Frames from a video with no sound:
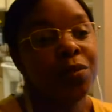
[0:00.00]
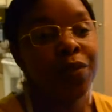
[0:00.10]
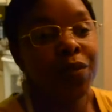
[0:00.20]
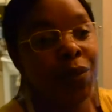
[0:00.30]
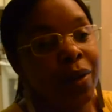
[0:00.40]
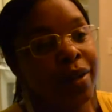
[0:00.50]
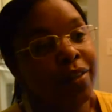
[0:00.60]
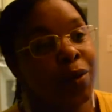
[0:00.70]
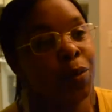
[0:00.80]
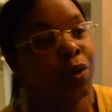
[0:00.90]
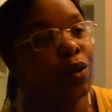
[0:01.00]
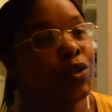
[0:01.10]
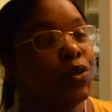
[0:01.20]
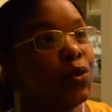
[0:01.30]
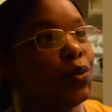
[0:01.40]
before, there were
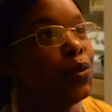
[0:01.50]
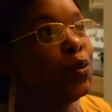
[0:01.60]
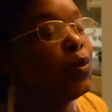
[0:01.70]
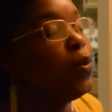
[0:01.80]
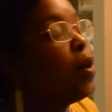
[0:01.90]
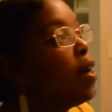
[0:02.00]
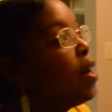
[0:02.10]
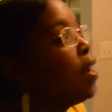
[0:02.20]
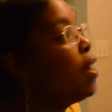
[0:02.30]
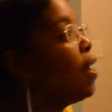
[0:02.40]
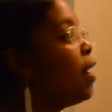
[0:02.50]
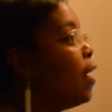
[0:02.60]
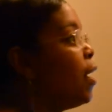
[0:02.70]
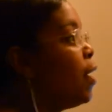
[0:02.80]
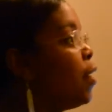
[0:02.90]
two
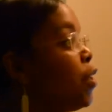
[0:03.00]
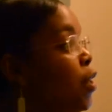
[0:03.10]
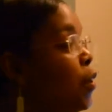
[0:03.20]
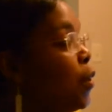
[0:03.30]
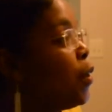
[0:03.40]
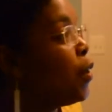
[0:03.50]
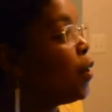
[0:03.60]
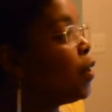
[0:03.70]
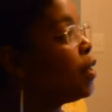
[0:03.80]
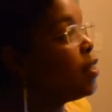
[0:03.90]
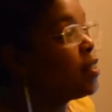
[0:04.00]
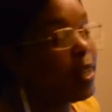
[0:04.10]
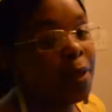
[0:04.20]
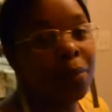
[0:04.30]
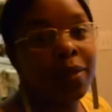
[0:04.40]
uh,
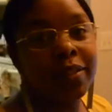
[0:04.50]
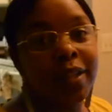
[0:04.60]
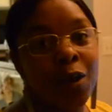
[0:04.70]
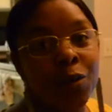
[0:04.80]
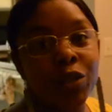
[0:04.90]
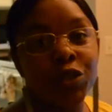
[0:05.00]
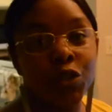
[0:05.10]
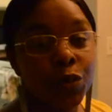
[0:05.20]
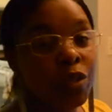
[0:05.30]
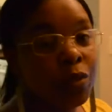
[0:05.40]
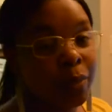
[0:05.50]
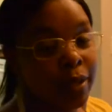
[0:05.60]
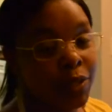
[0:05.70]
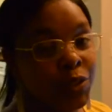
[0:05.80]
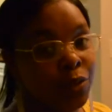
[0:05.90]
statements that I want you to
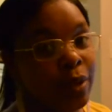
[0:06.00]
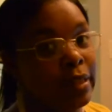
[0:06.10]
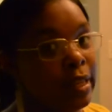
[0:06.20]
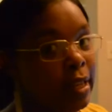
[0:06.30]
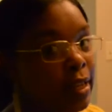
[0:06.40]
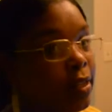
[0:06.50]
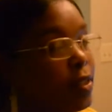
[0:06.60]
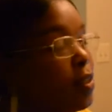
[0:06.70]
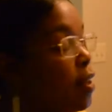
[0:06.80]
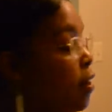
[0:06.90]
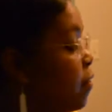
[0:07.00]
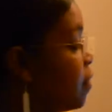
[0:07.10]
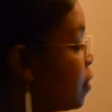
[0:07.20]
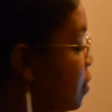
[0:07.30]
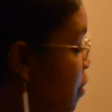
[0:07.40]
respond to at the end of
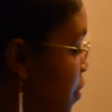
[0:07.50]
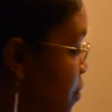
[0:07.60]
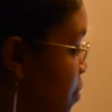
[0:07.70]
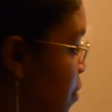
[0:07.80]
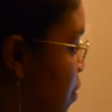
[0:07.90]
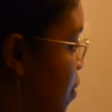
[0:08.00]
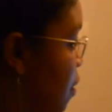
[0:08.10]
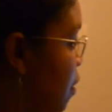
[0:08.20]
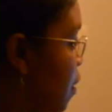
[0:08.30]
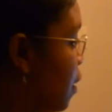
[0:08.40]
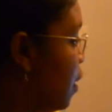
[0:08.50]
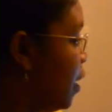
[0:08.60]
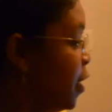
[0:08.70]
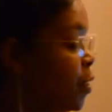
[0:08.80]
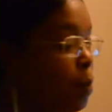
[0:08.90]
the clip.
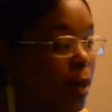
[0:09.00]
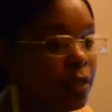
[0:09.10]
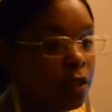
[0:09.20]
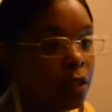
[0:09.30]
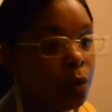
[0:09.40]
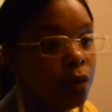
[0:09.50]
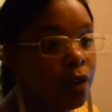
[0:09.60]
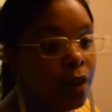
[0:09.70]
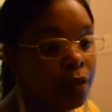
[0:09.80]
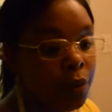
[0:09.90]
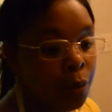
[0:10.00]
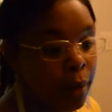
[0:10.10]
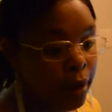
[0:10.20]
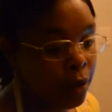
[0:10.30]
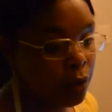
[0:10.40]
And it's basically revolving
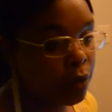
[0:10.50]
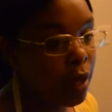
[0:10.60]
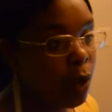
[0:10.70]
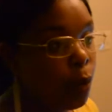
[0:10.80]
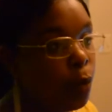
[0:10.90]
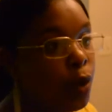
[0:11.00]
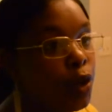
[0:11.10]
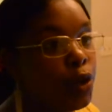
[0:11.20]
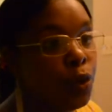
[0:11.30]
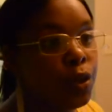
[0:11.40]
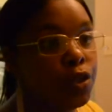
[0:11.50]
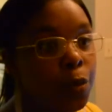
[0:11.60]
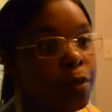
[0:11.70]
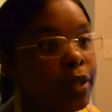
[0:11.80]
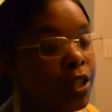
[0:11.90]
around what are your
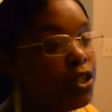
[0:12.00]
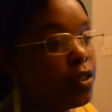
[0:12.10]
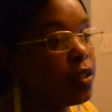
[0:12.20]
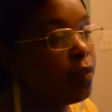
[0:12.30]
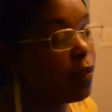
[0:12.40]
interpretations